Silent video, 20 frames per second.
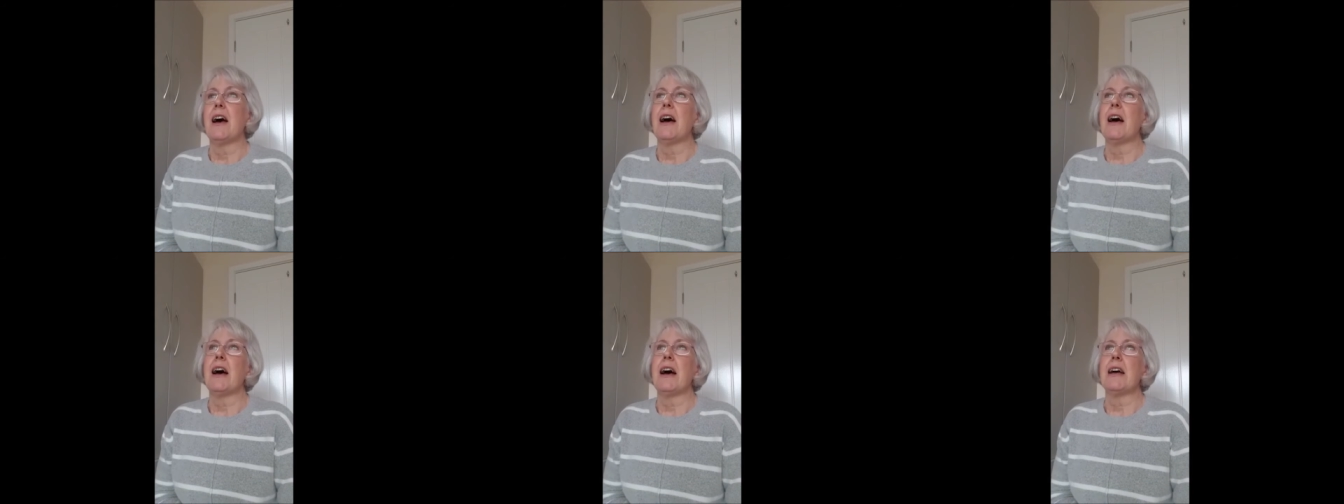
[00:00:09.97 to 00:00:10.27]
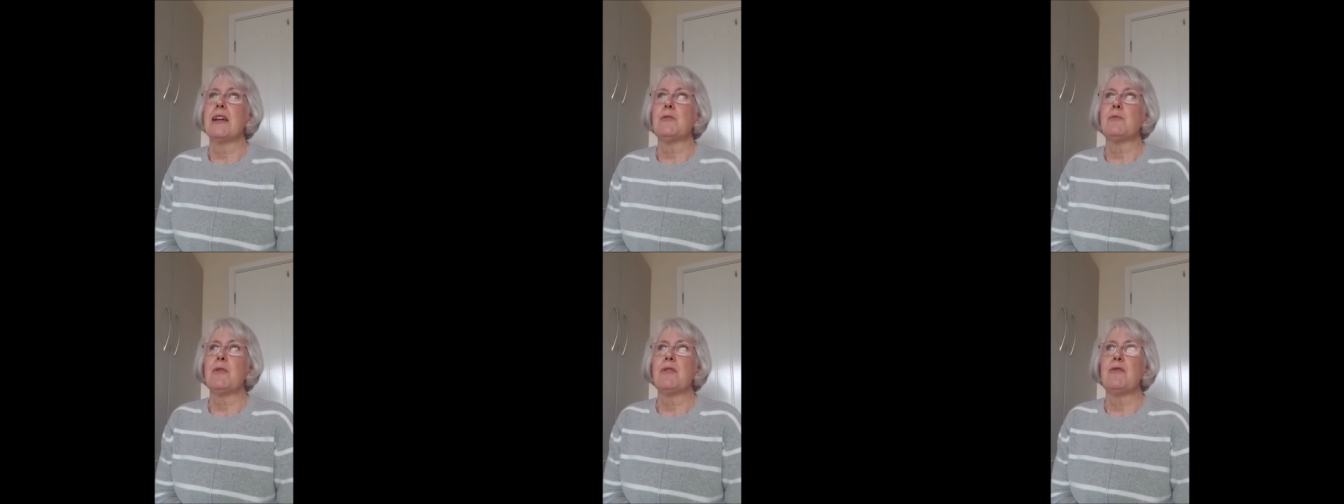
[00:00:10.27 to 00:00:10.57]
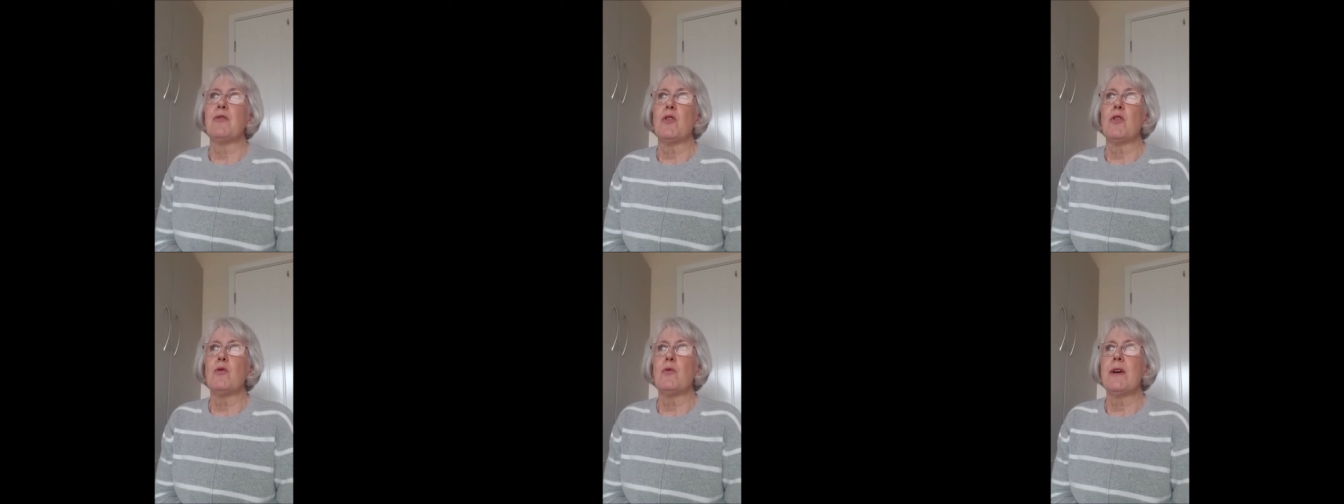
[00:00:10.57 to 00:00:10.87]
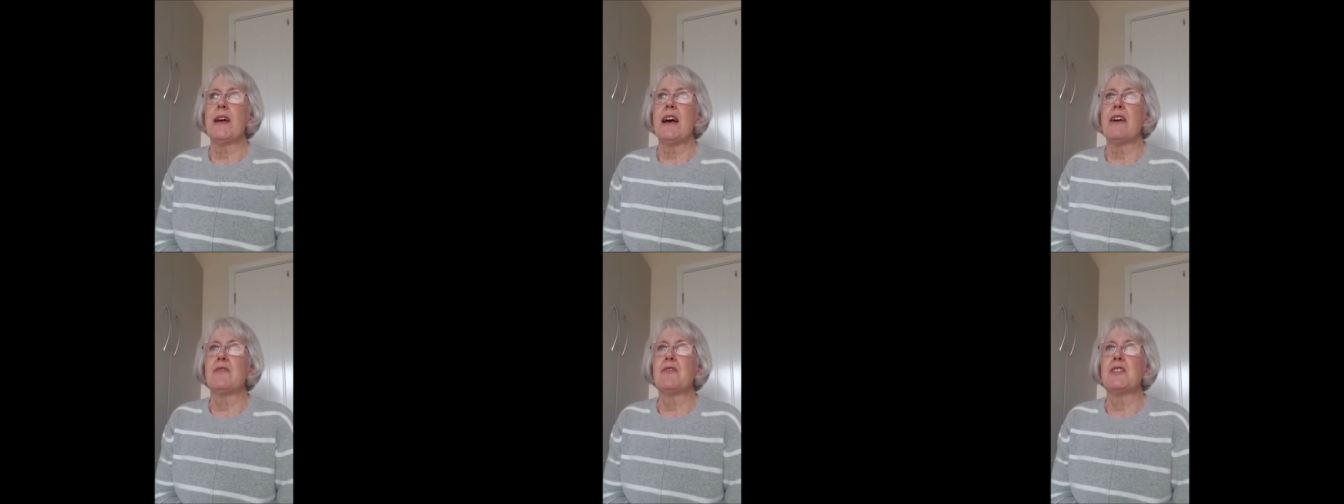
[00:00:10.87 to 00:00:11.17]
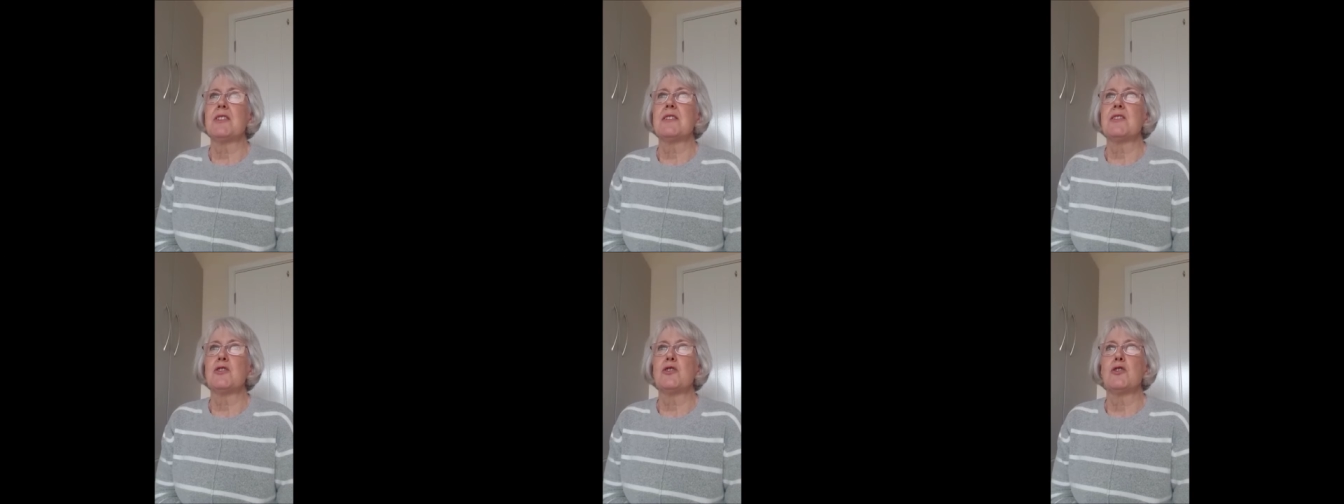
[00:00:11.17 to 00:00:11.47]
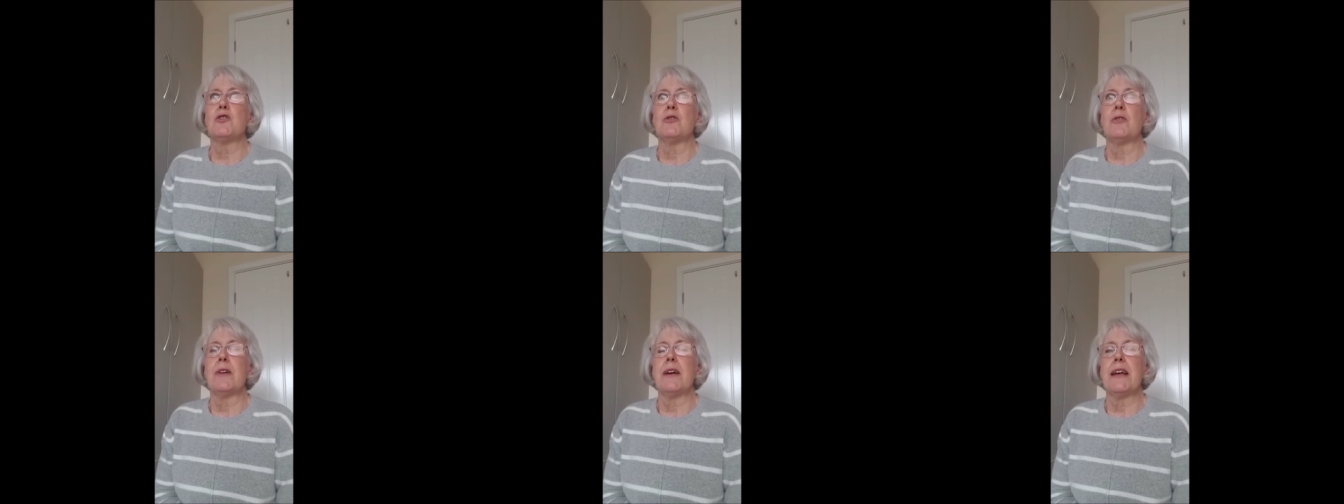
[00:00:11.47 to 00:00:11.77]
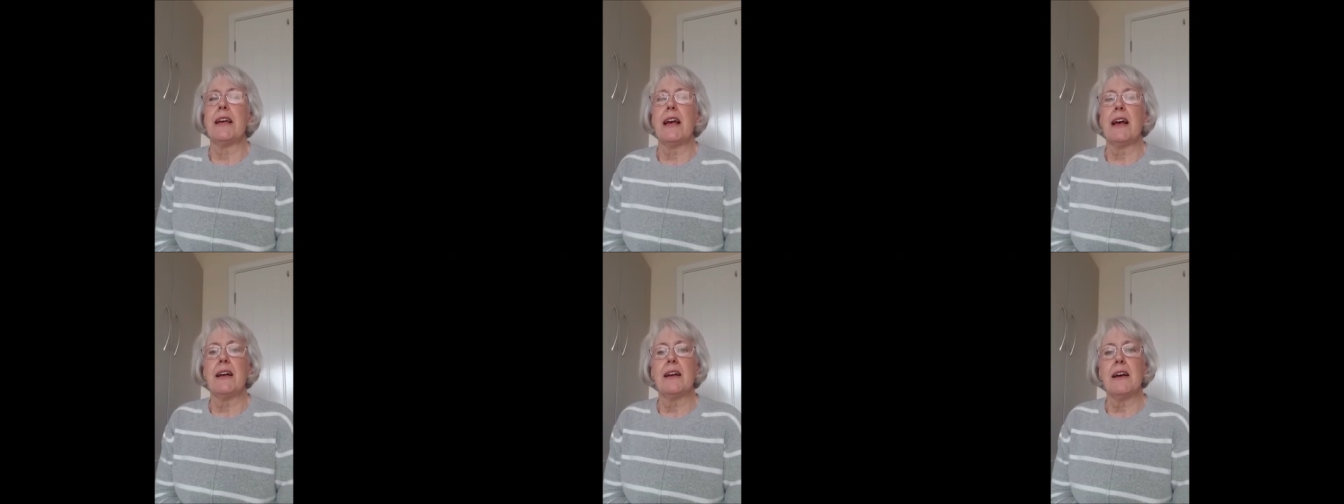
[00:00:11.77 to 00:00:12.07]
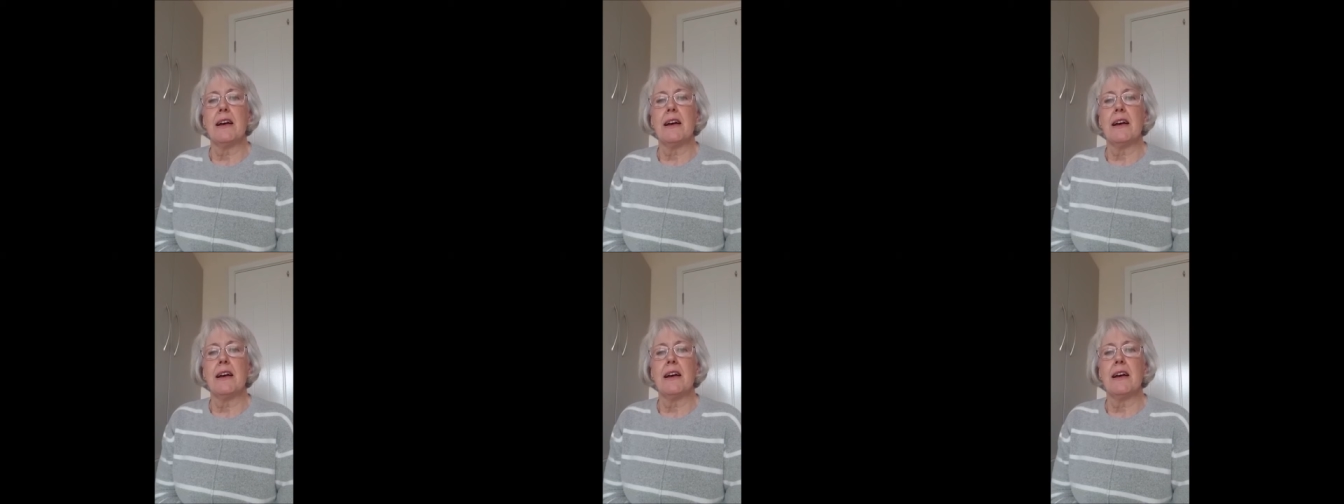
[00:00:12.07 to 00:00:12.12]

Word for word: And before we have the story,